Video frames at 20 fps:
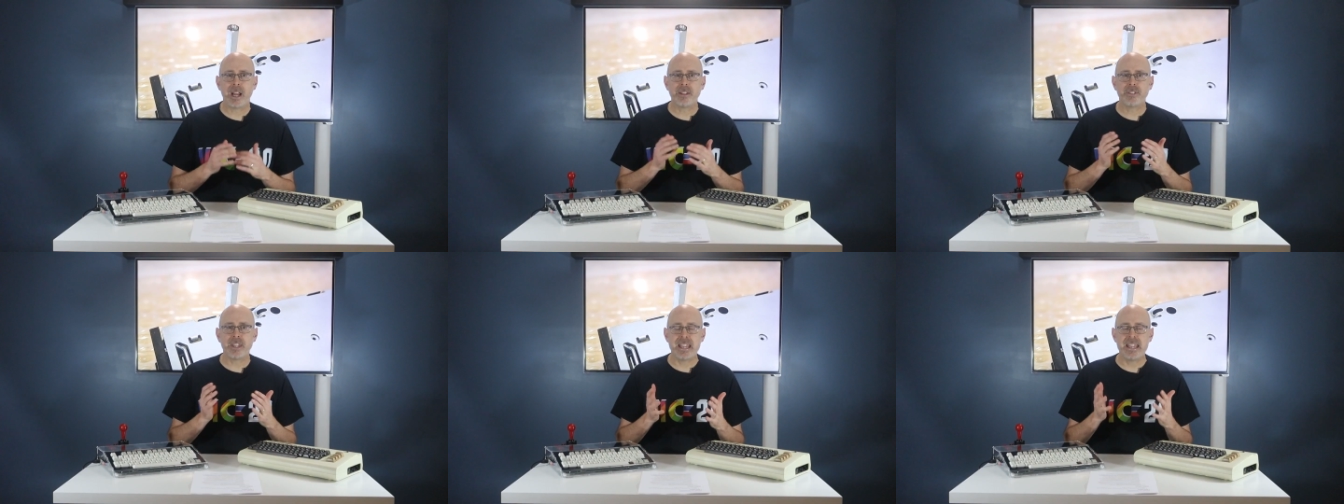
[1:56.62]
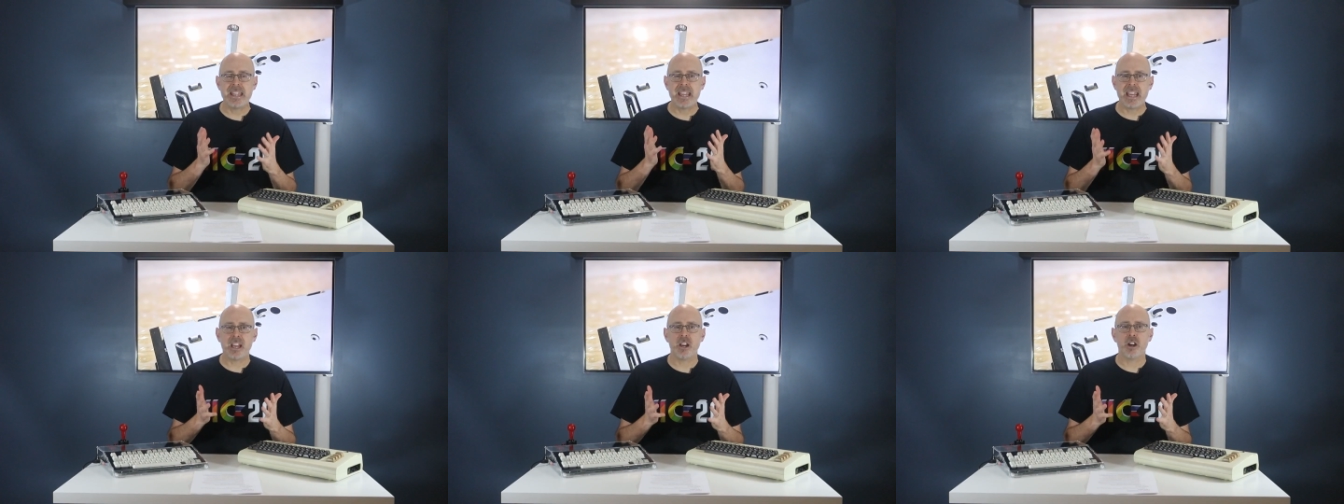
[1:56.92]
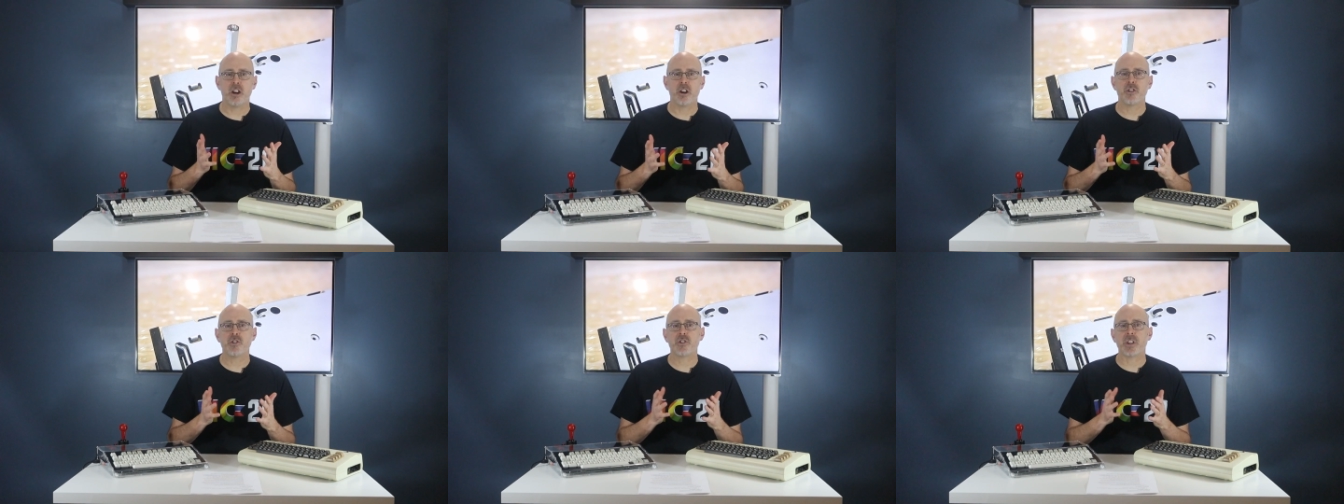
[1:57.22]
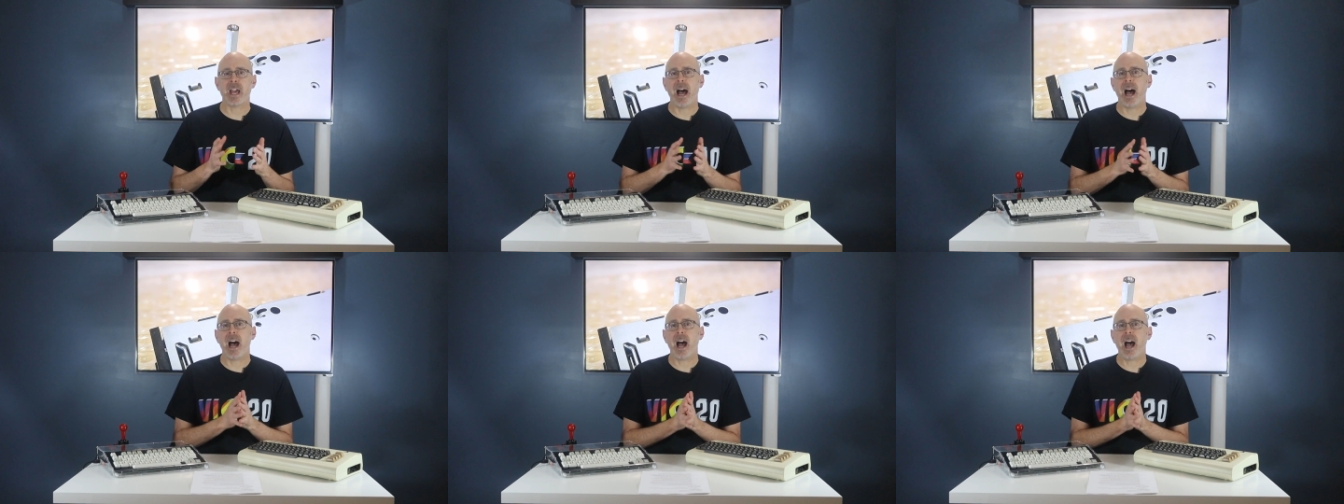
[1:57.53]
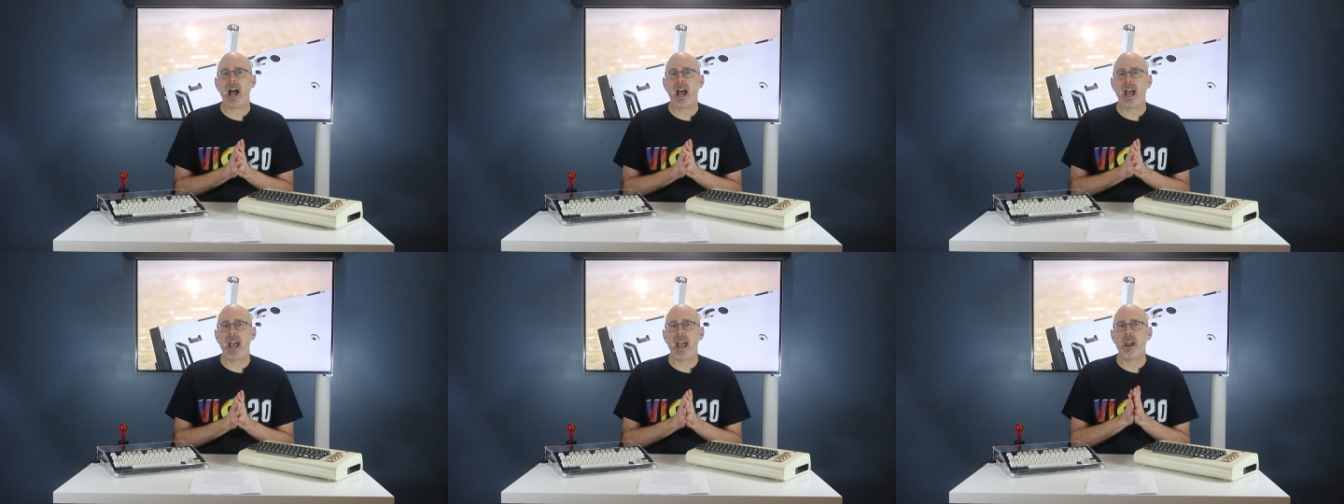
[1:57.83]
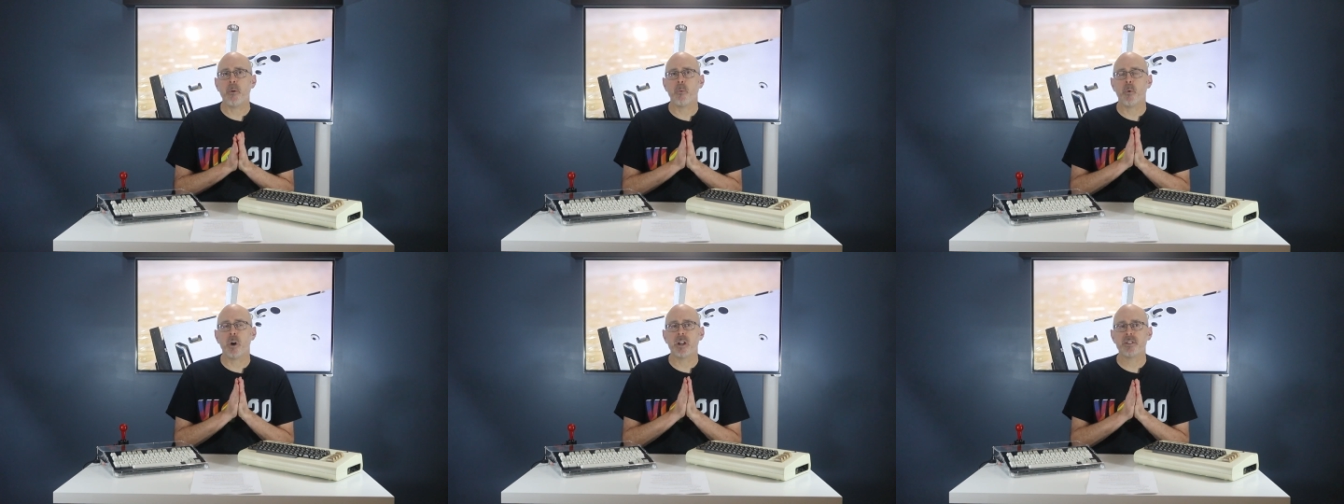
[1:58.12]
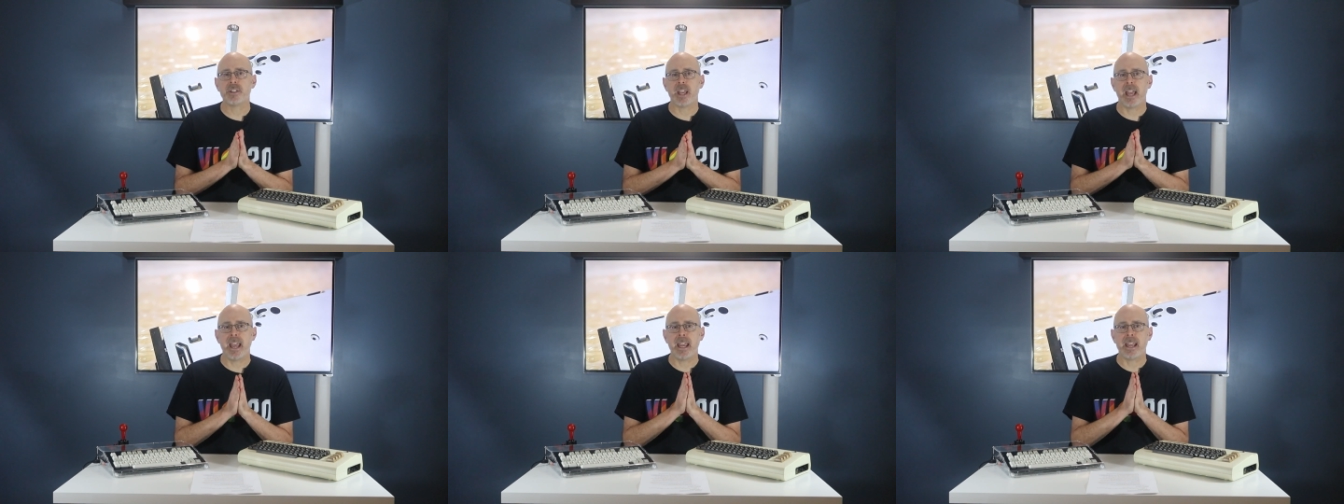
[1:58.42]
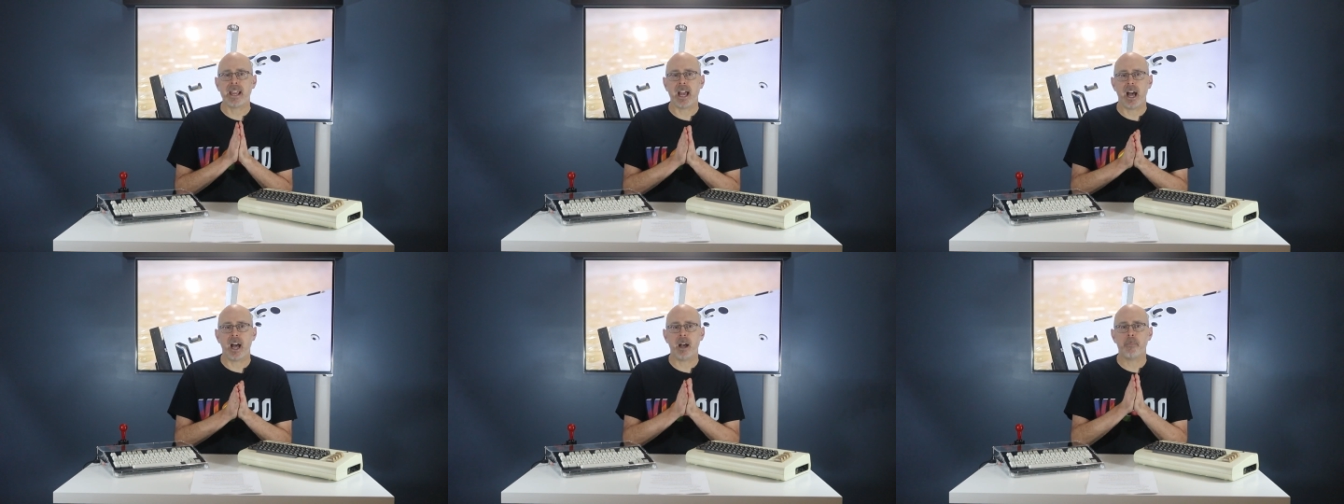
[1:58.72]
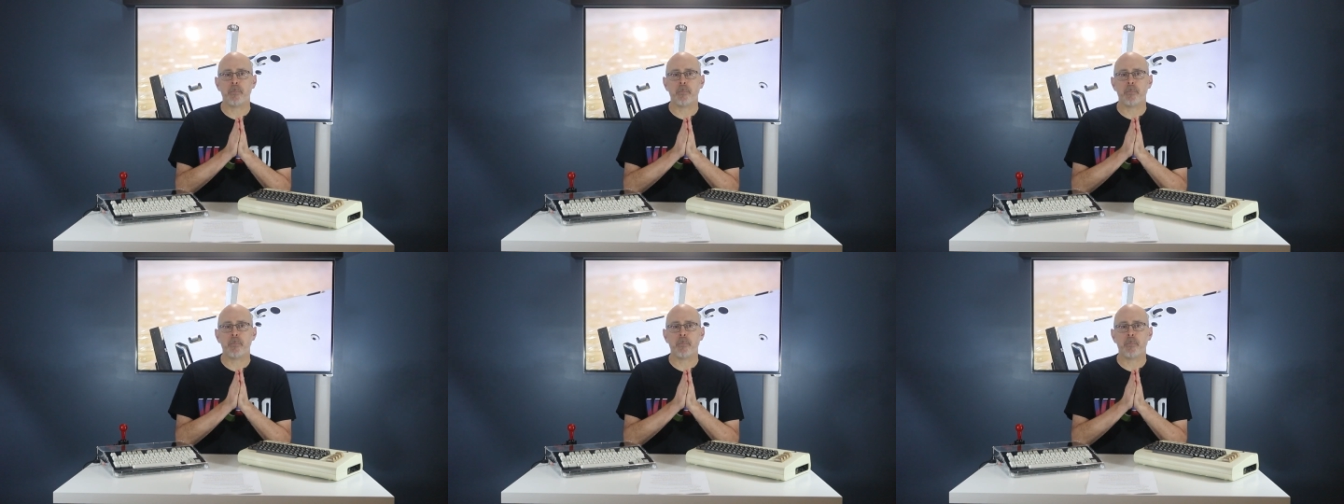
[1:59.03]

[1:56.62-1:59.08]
Throughout the years, I was a